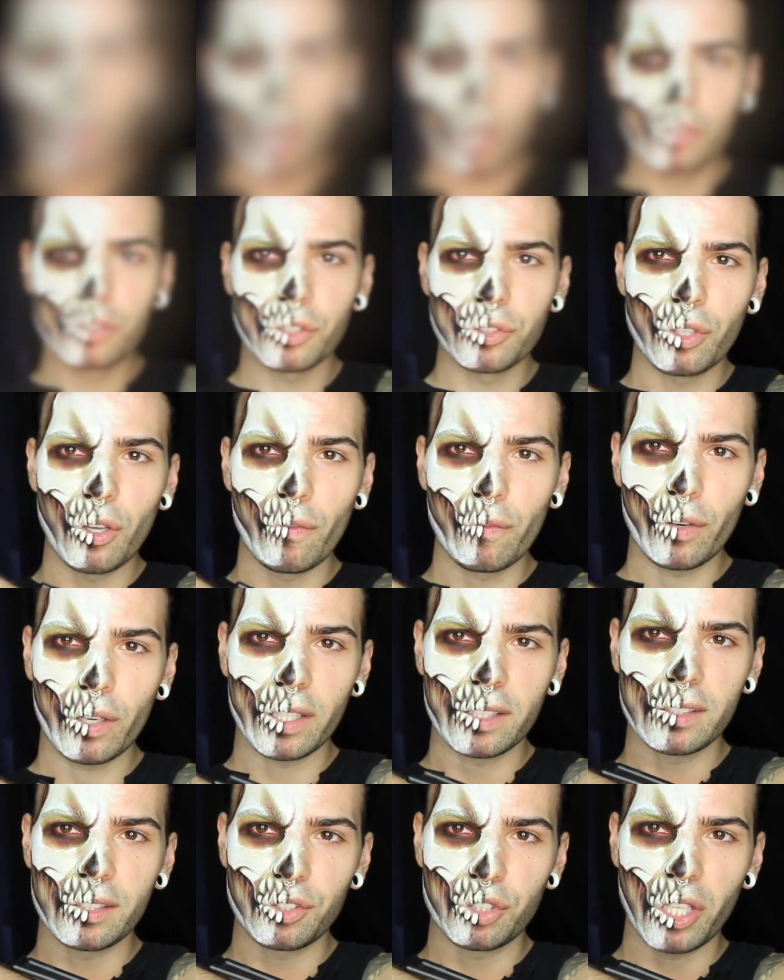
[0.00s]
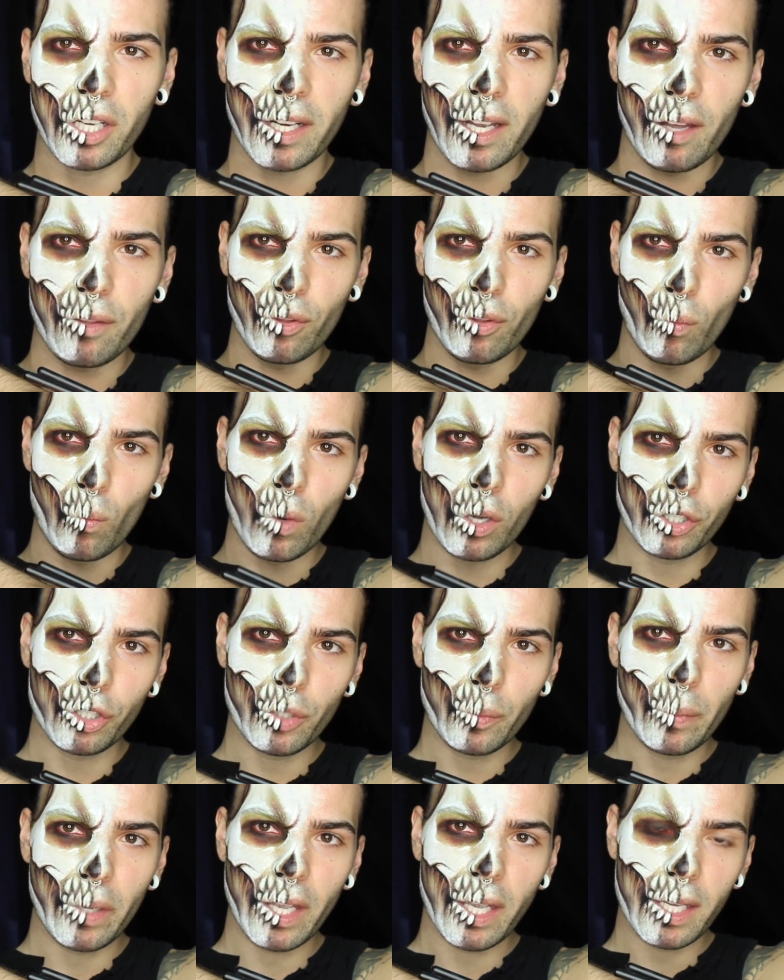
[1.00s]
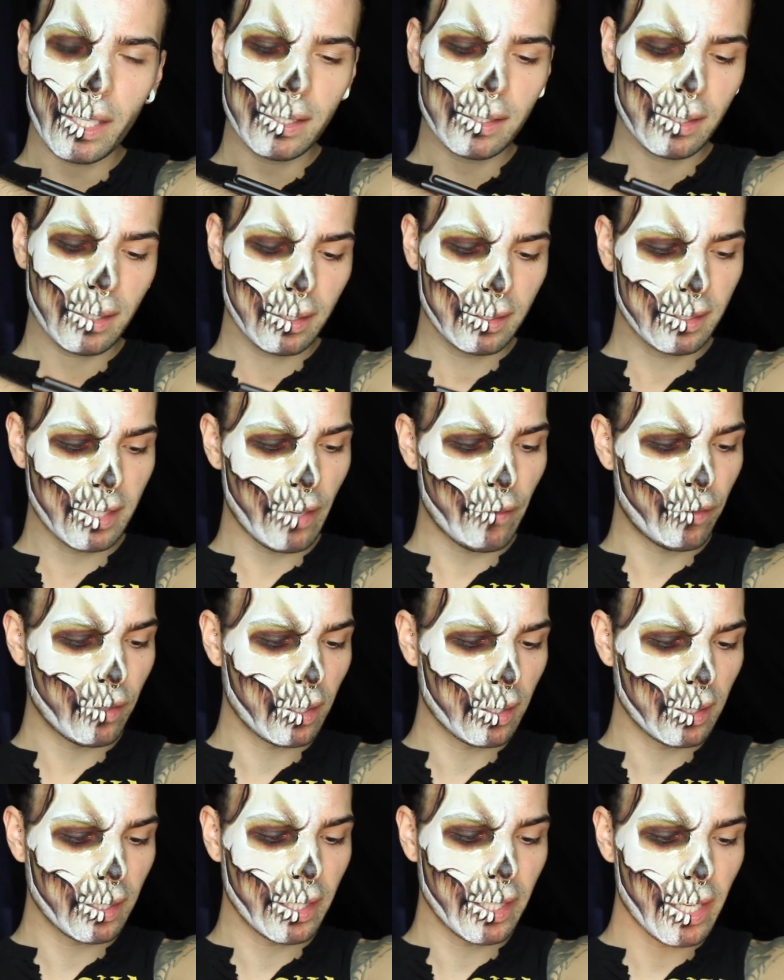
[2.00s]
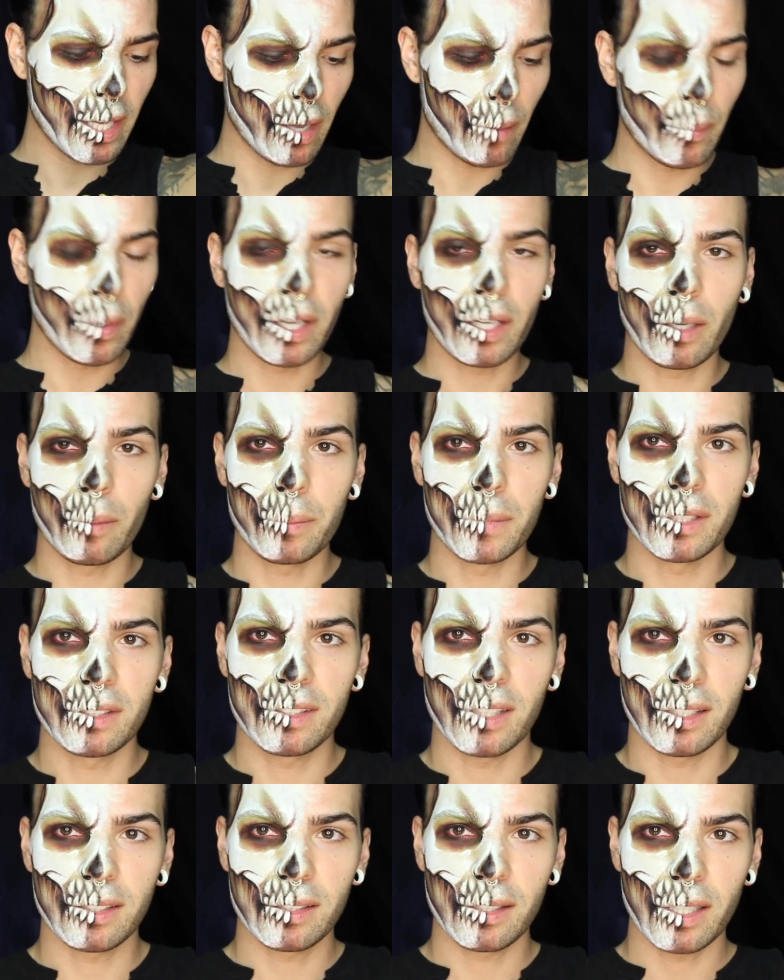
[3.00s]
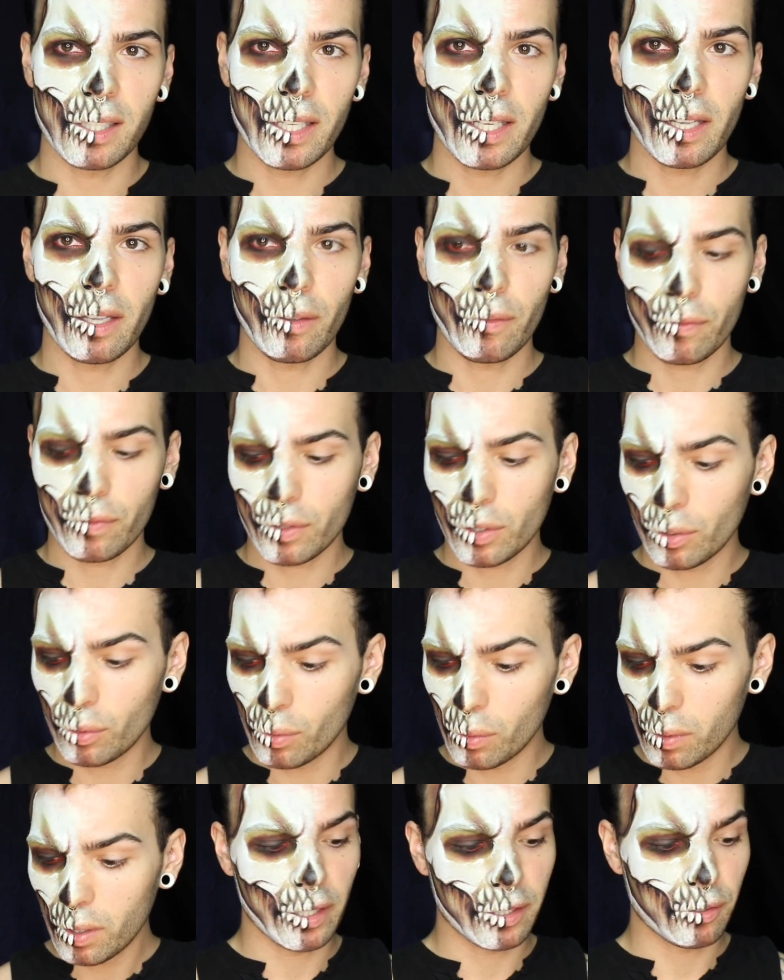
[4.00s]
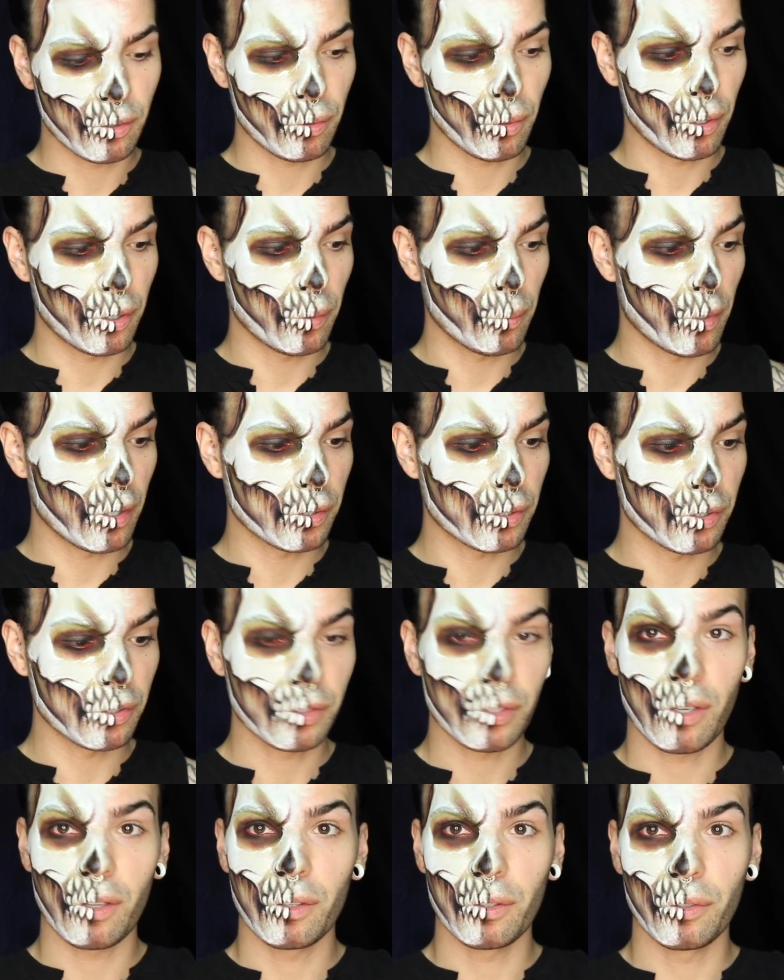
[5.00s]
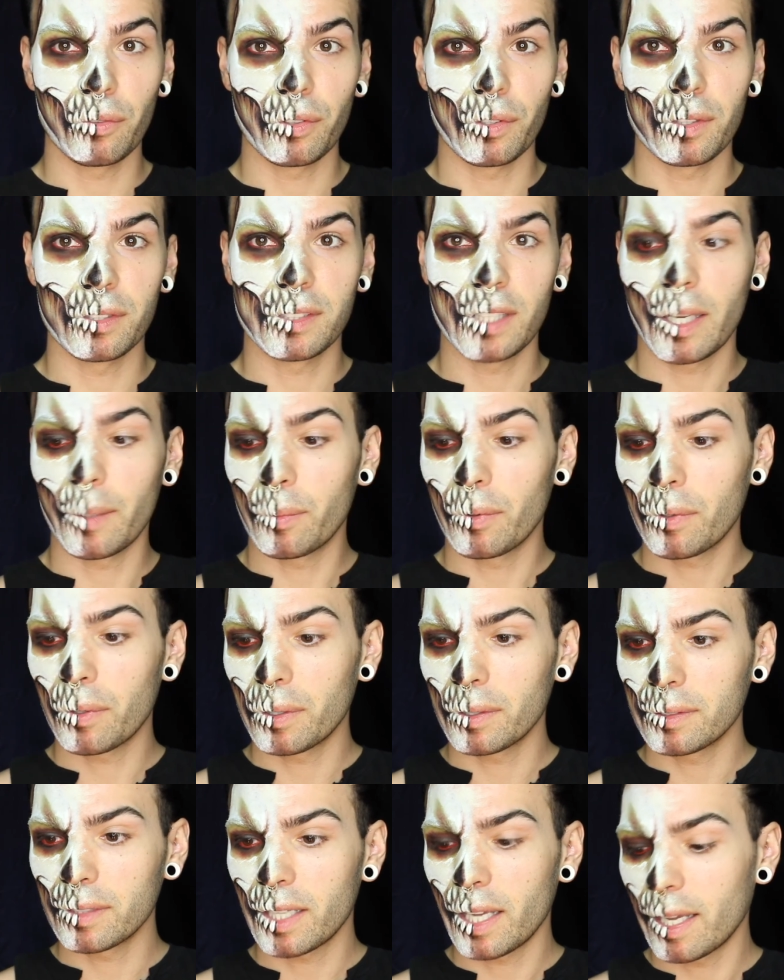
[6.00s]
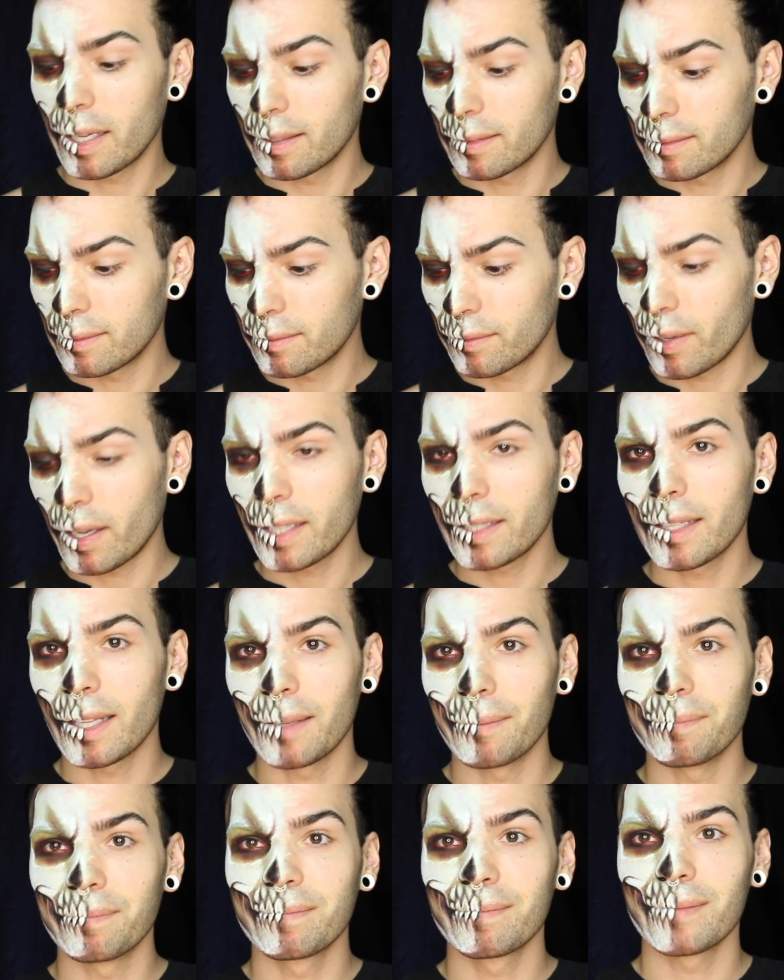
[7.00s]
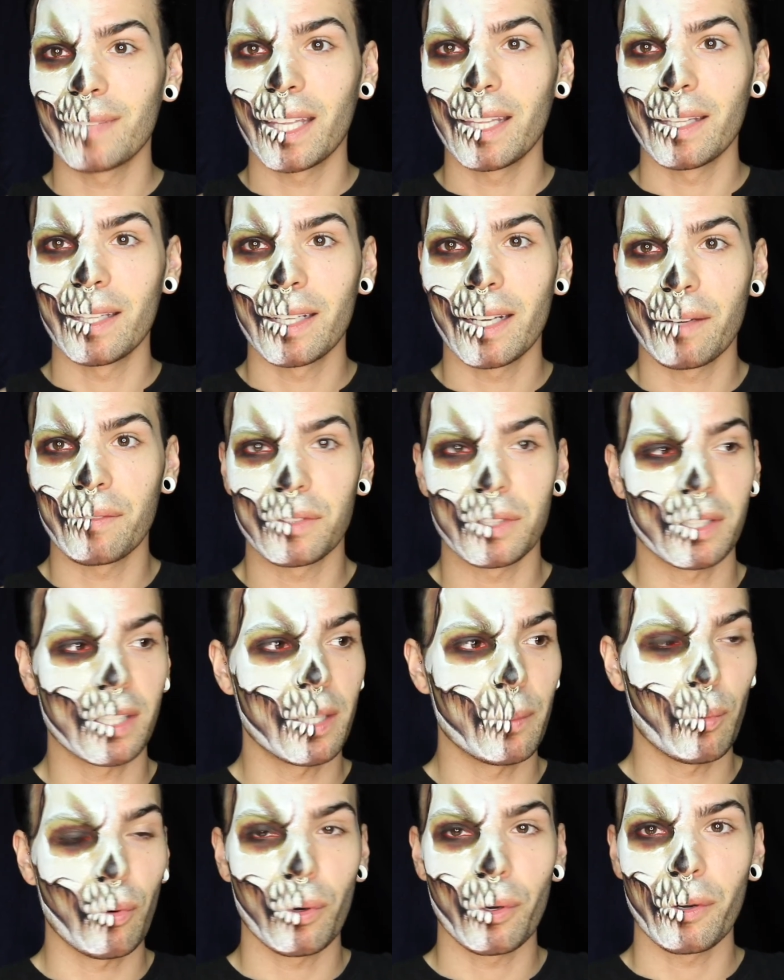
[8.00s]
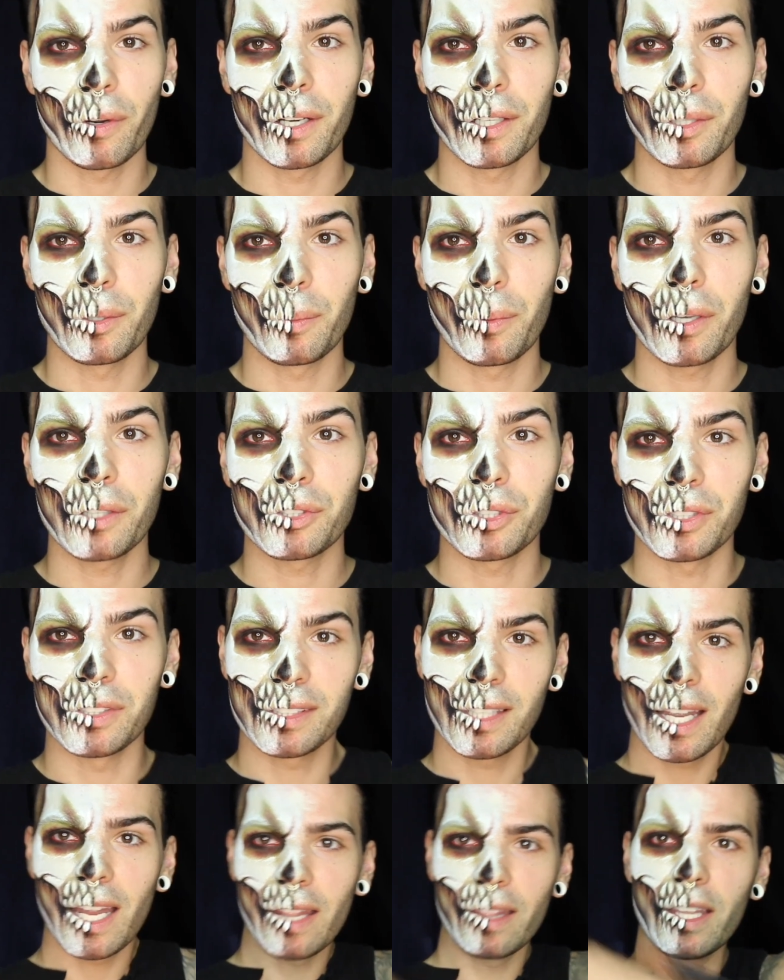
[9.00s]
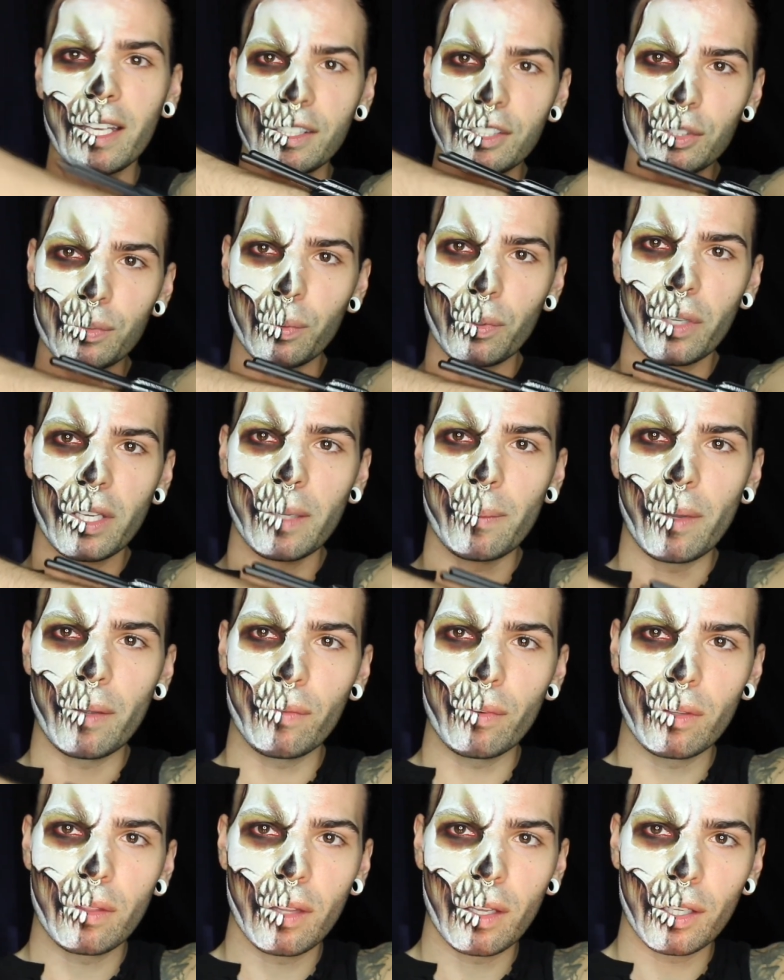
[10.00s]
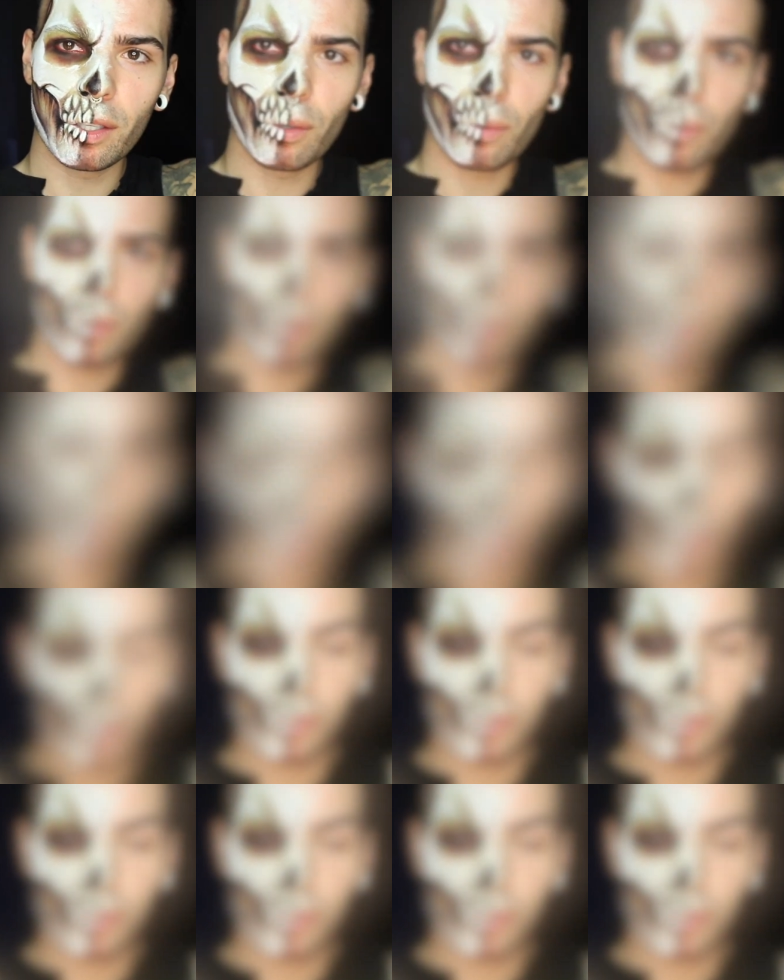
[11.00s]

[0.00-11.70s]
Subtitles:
Also, don't forget to check the Wonder Band. Definitely a makeup necessity if you like to throw your brushes all over the table and can't find them, and then have to keep ordering new brushes. This will keep everything in order.